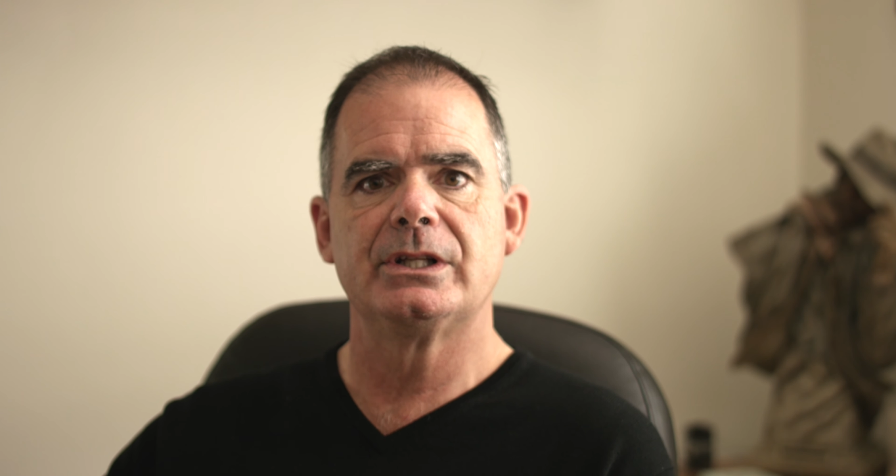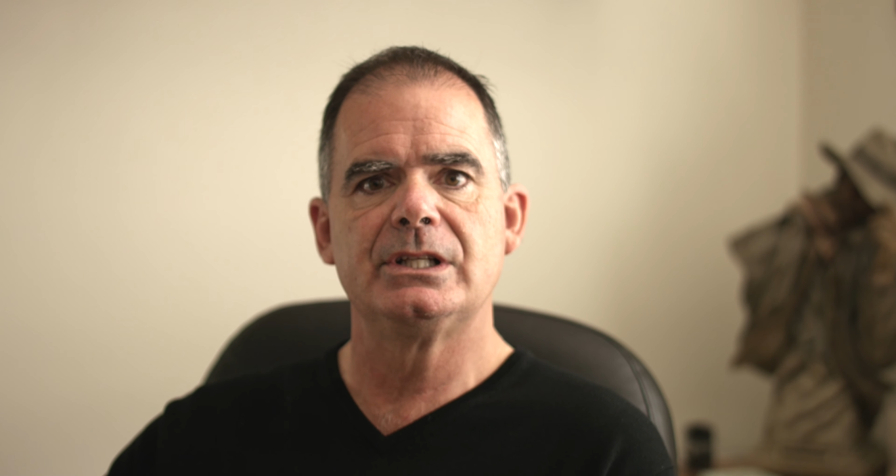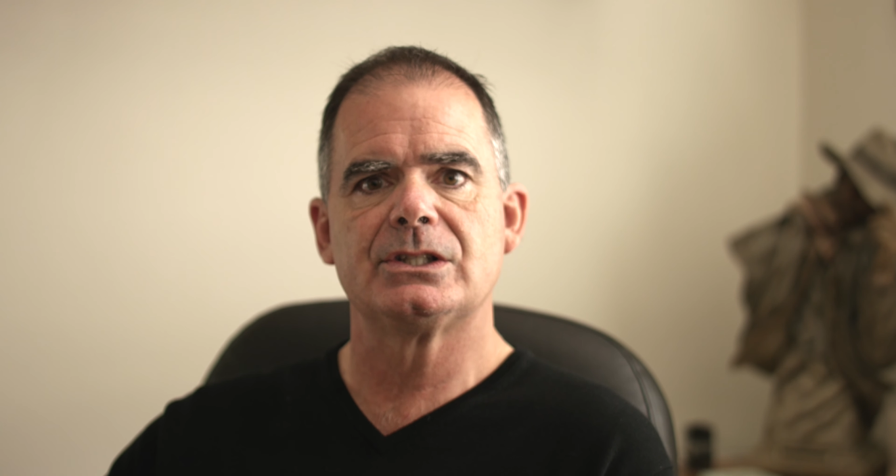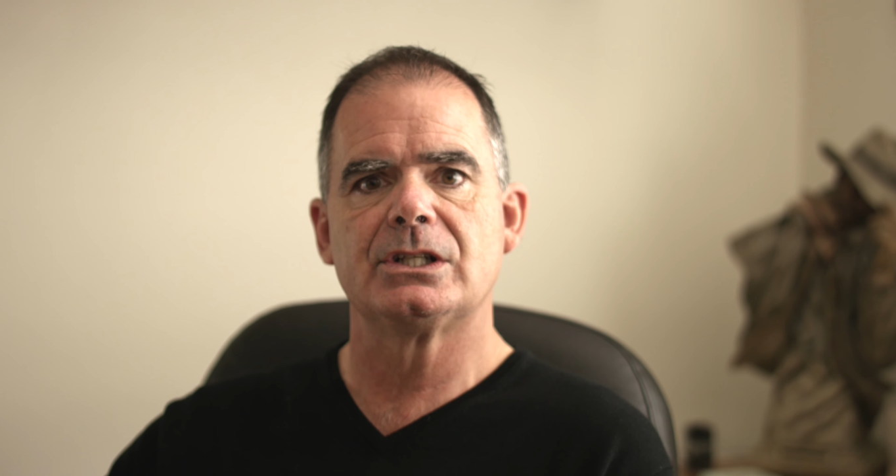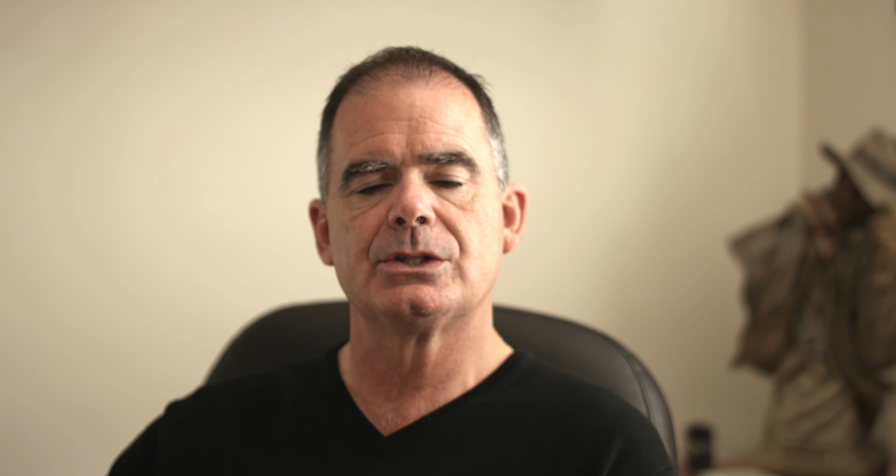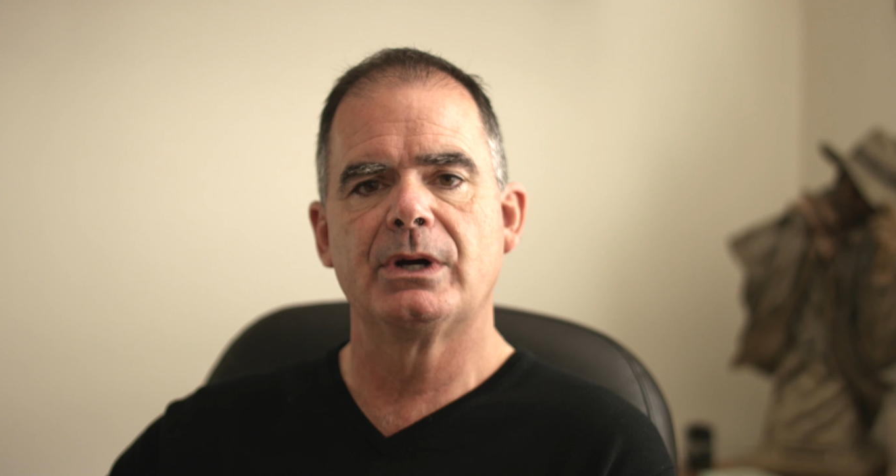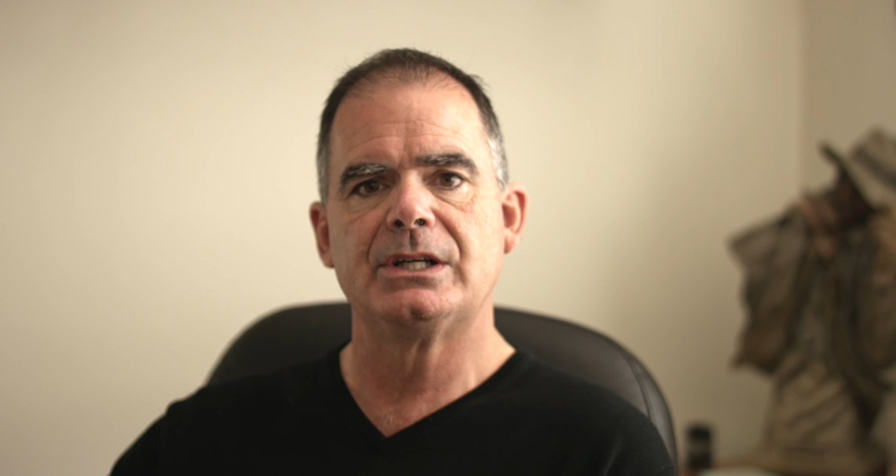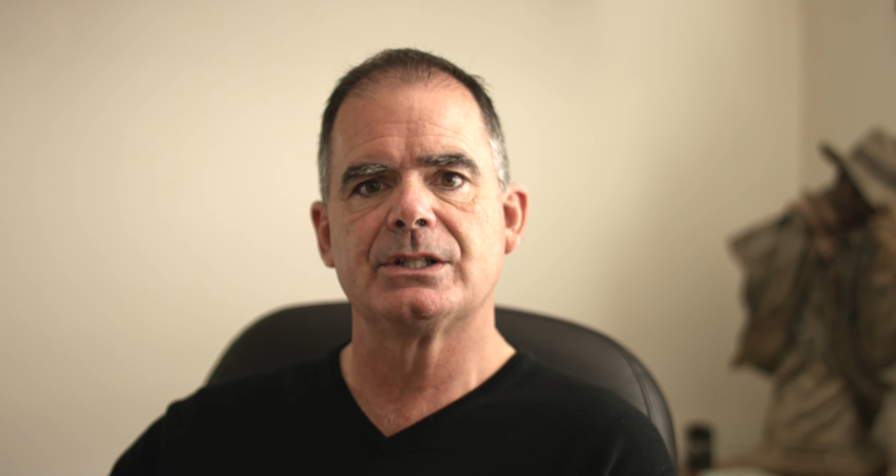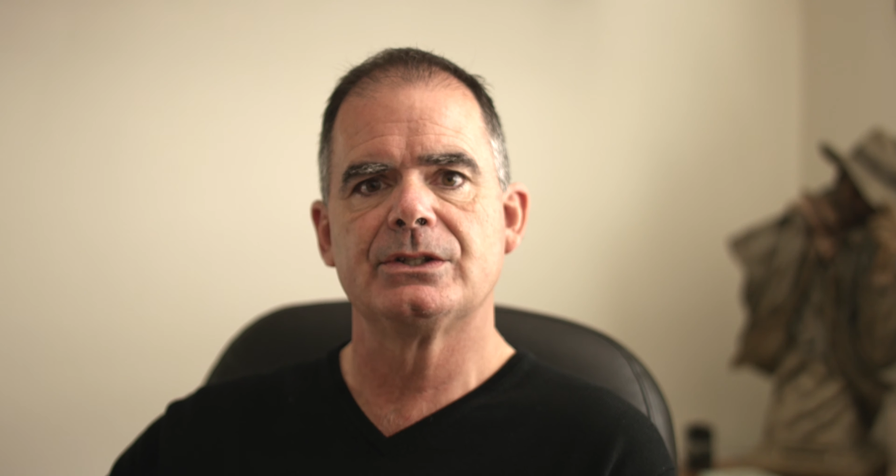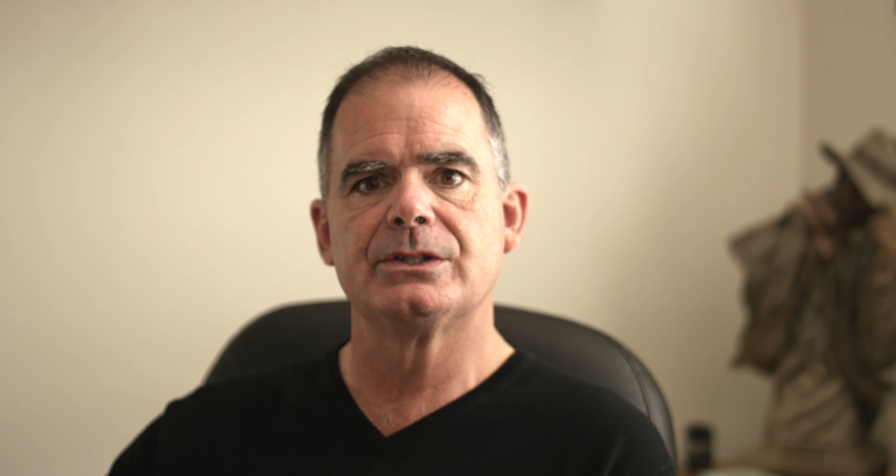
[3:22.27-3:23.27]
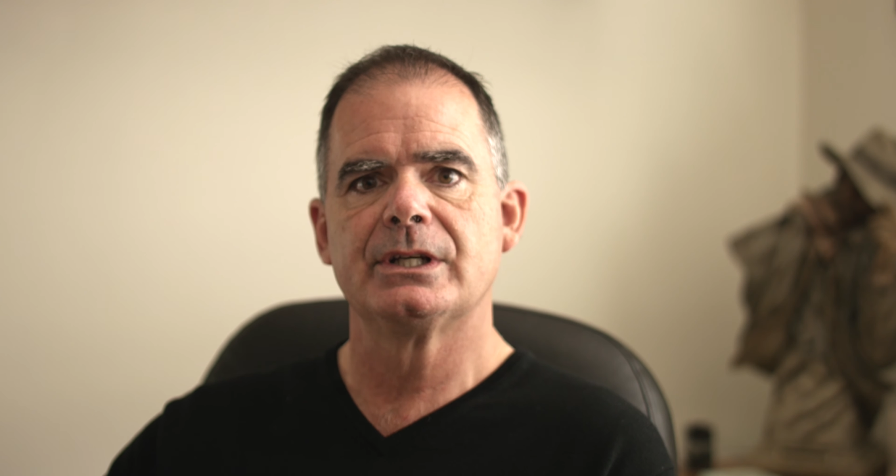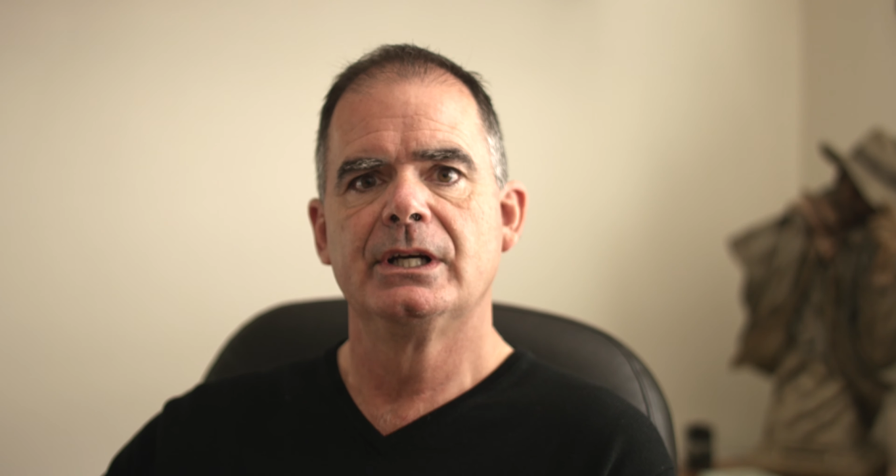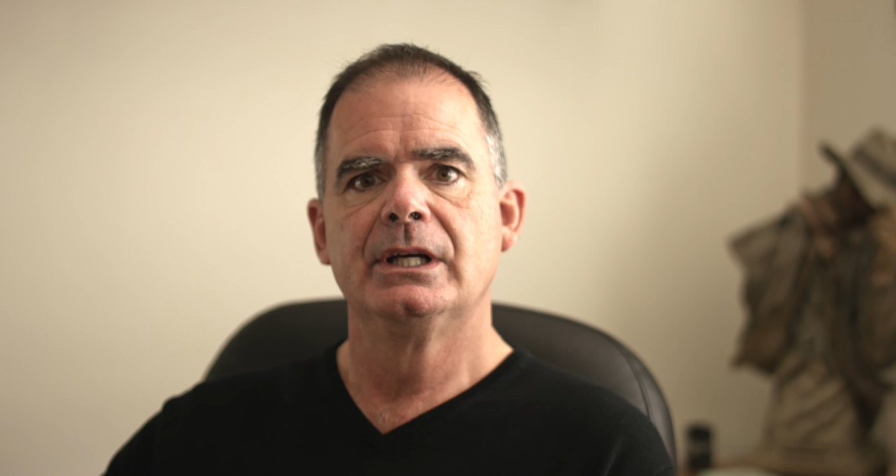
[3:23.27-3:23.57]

in these situations,